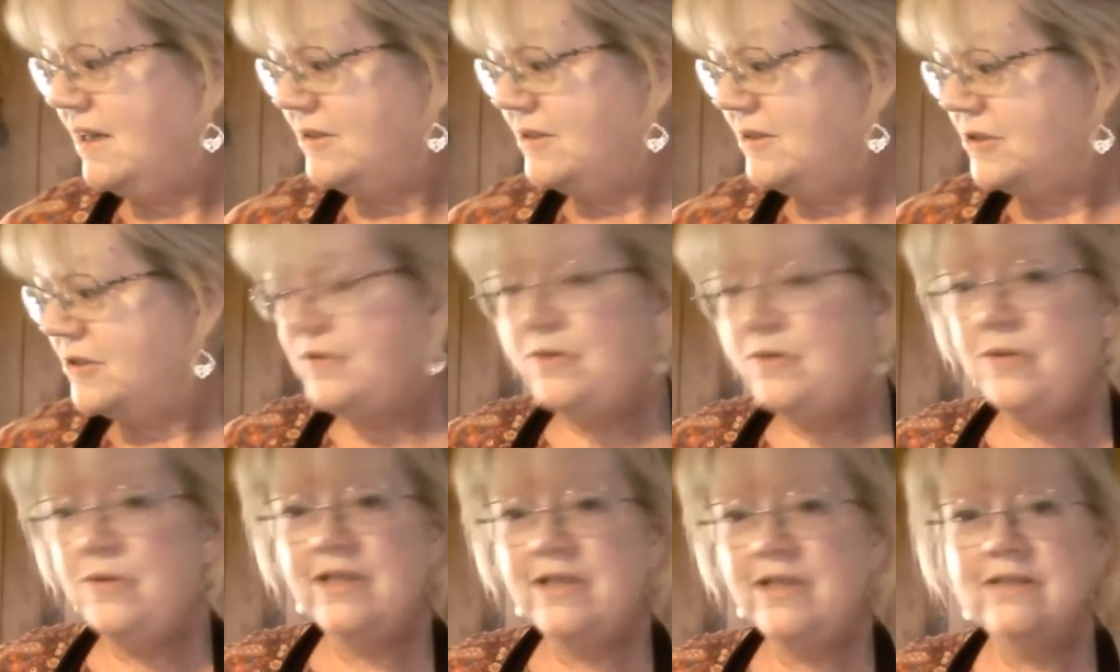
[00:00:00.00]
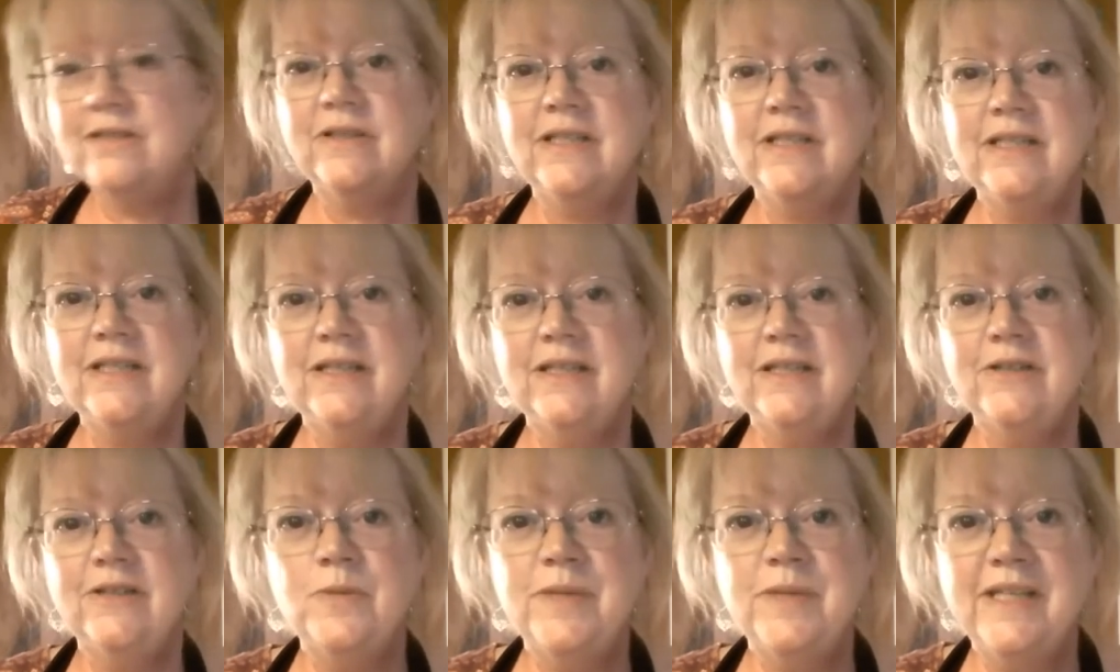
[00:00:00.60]
So we went looking
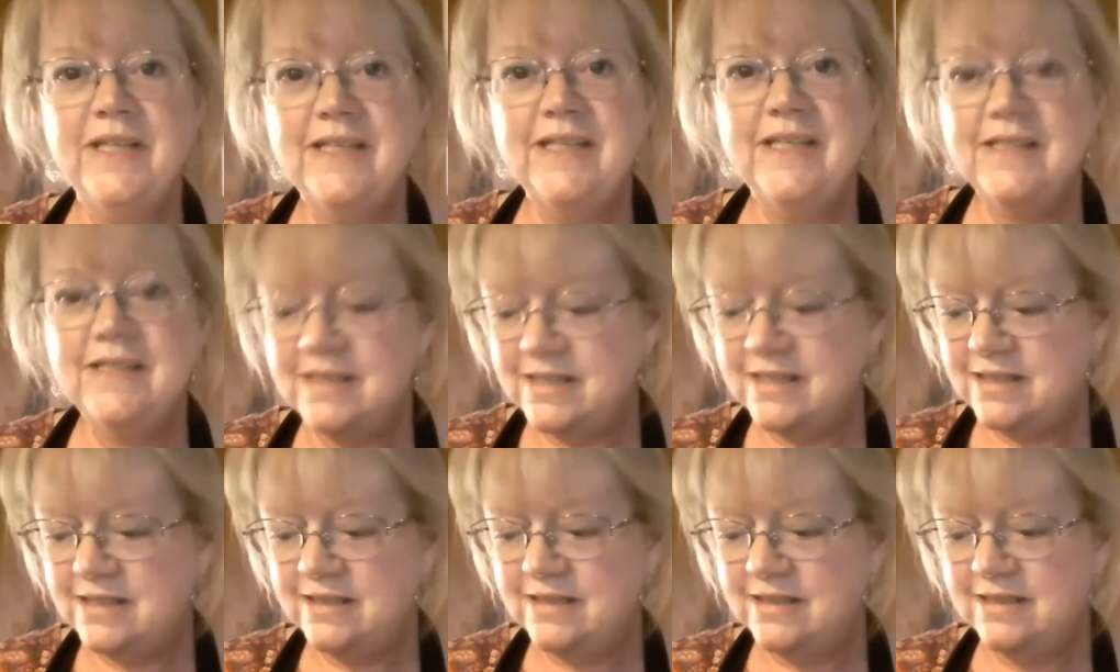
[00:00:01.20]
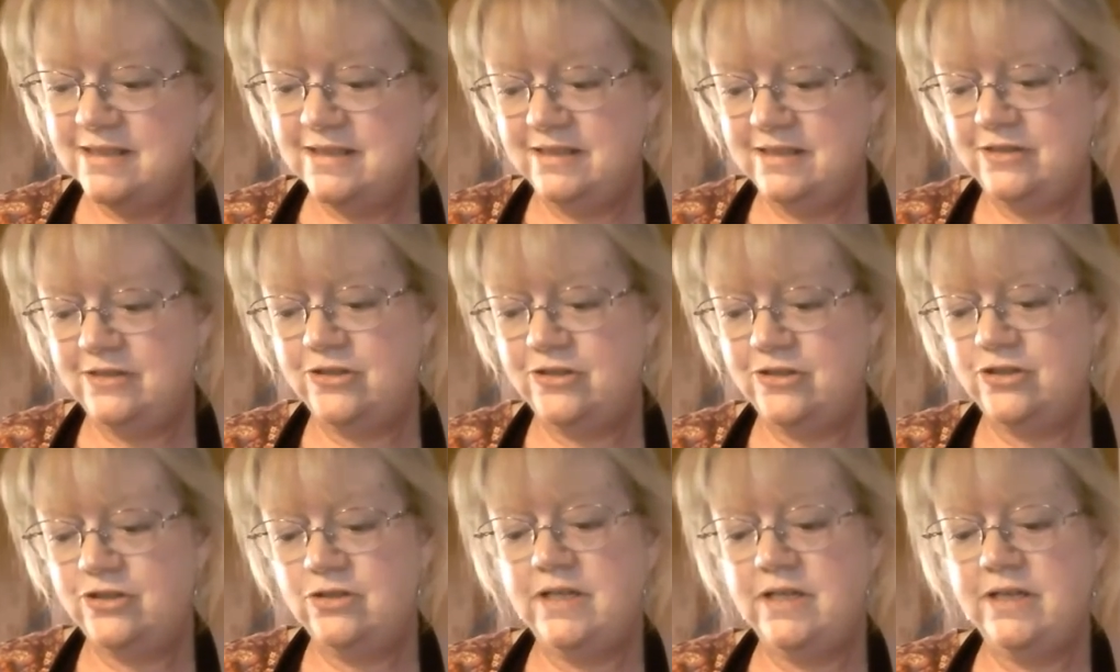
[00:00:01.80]
in her bins.
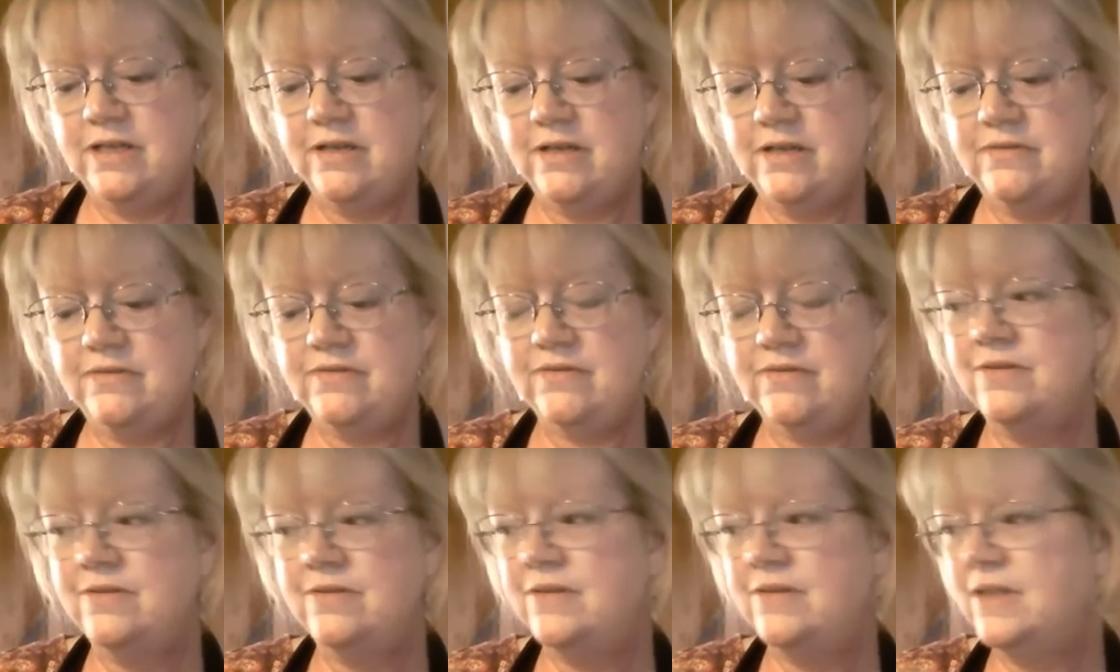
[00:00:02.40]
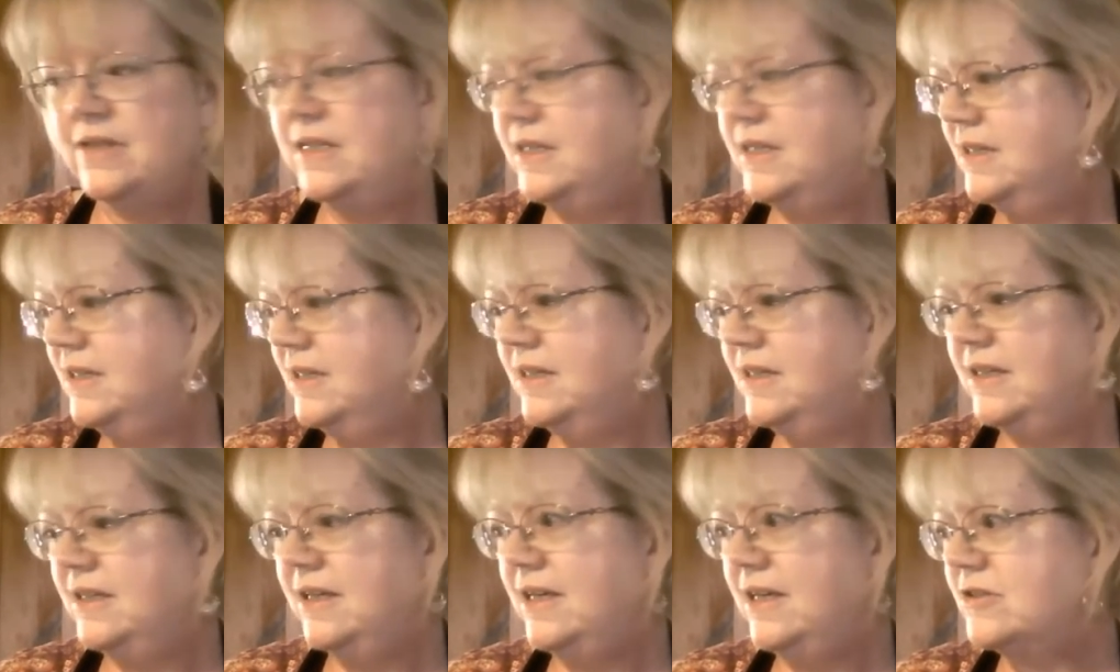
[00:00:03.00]
Sure enough,
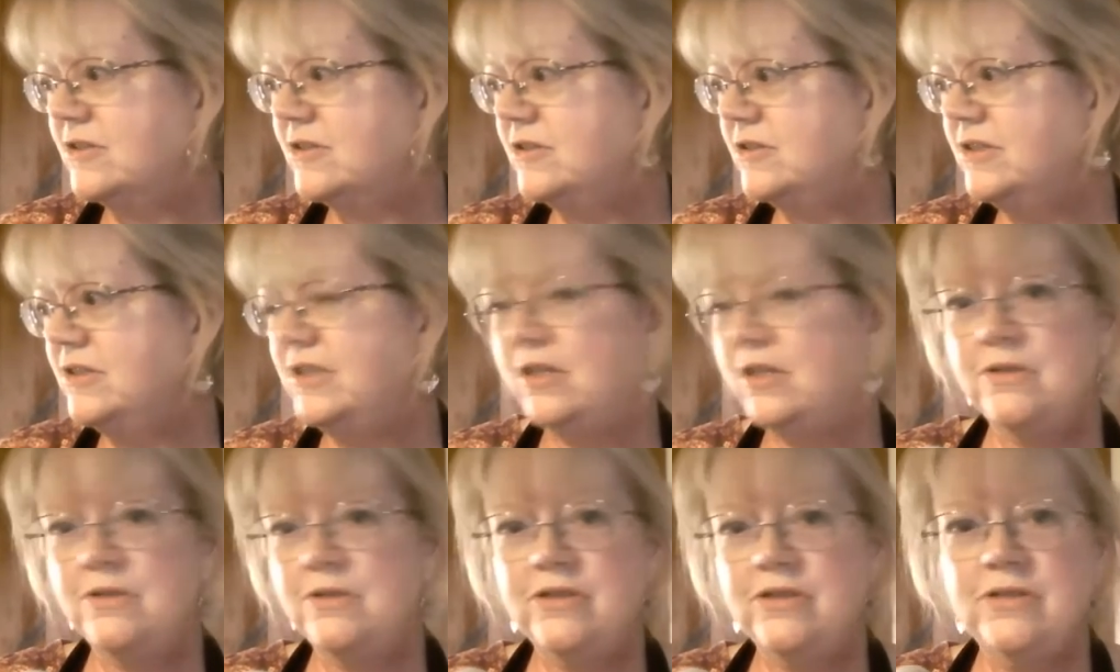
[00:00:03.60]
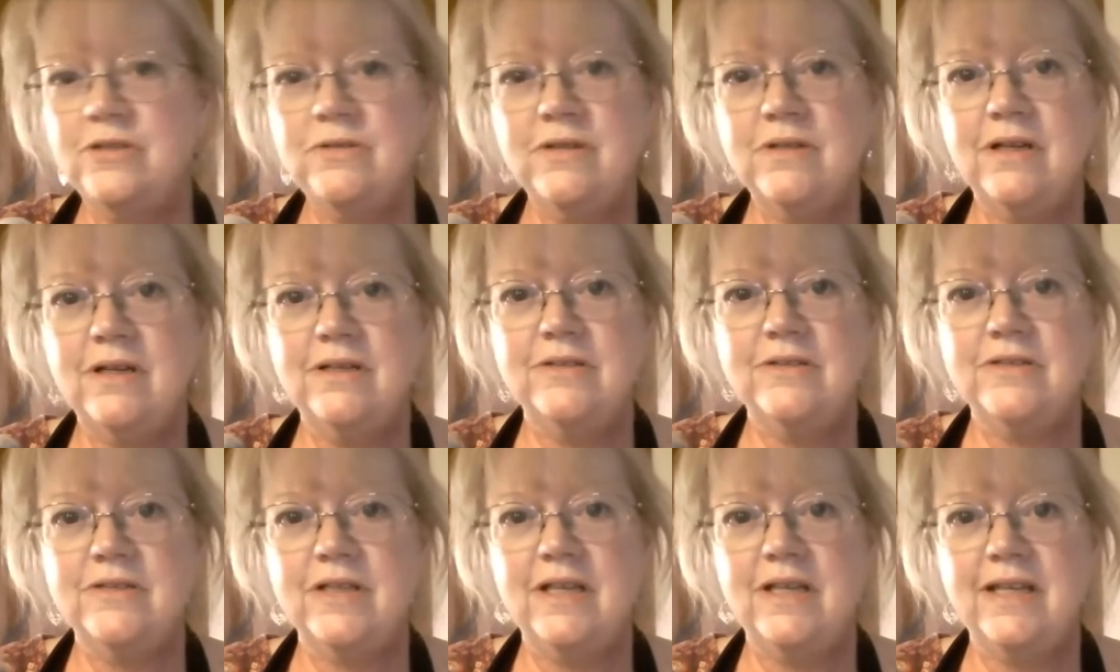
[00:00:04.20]
actually there were 2
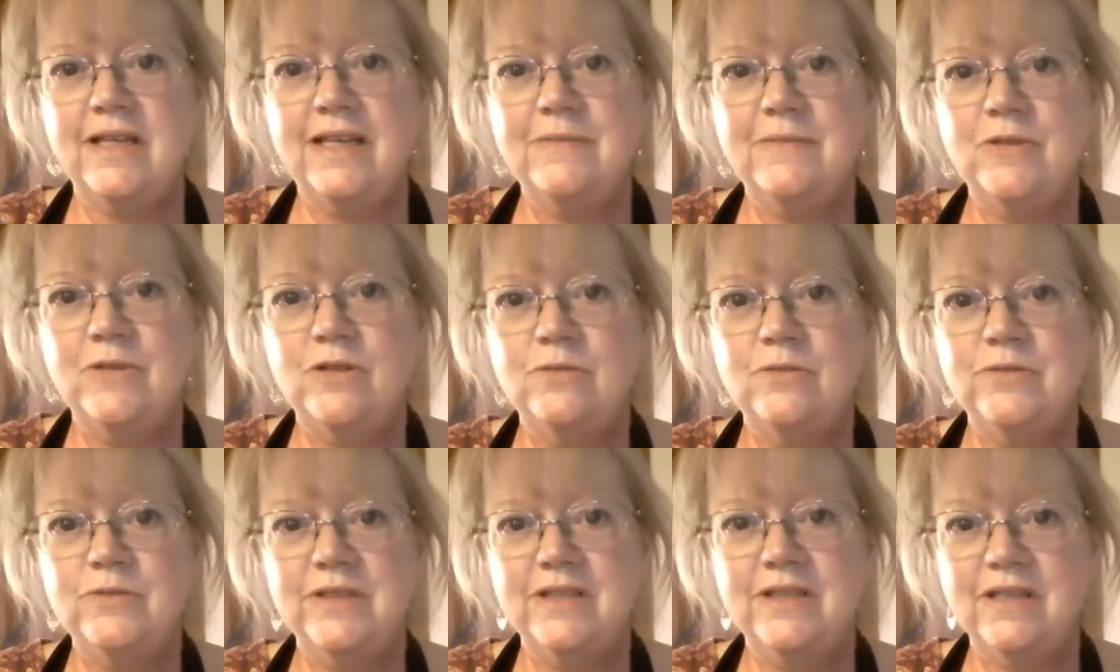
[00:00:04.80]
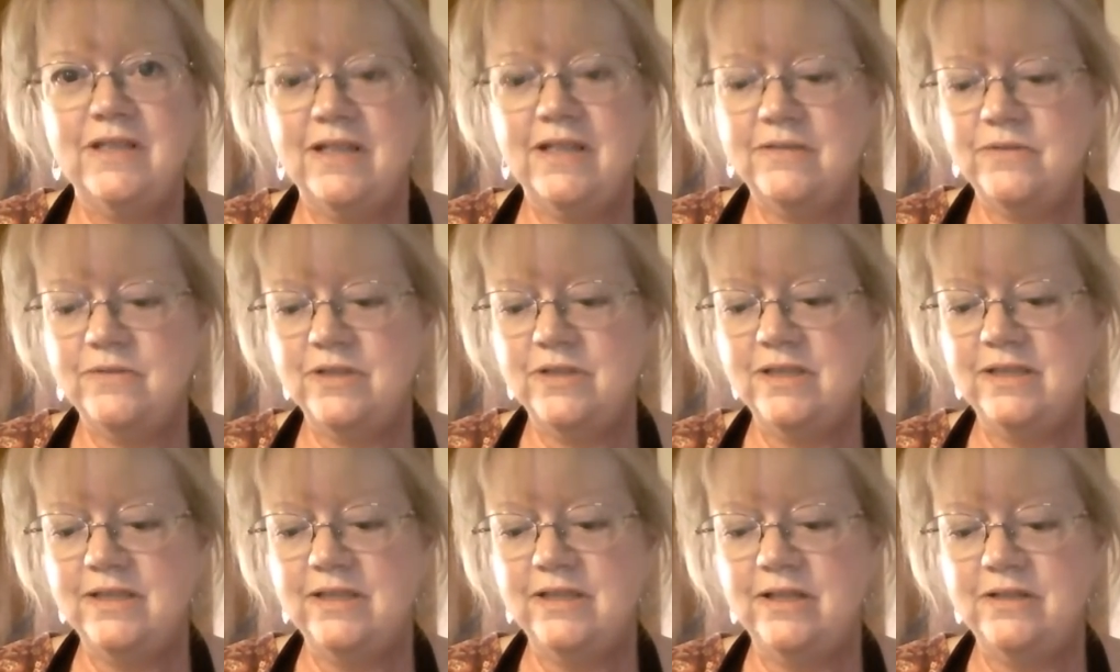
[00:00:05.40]
colors I came home with that I
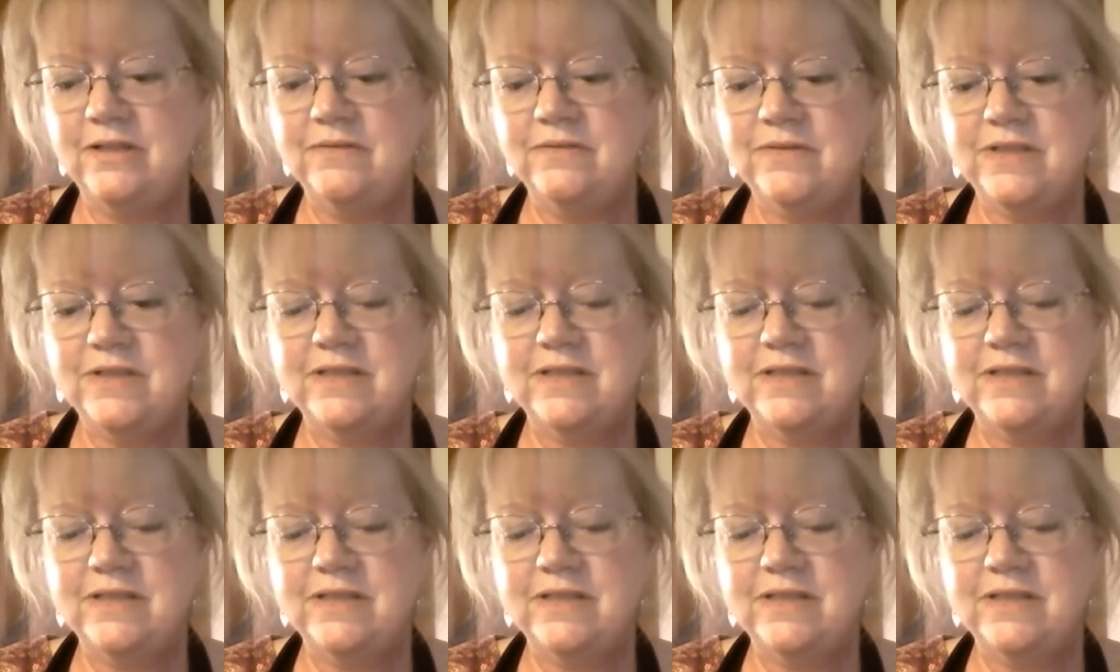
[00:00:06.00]
really loved.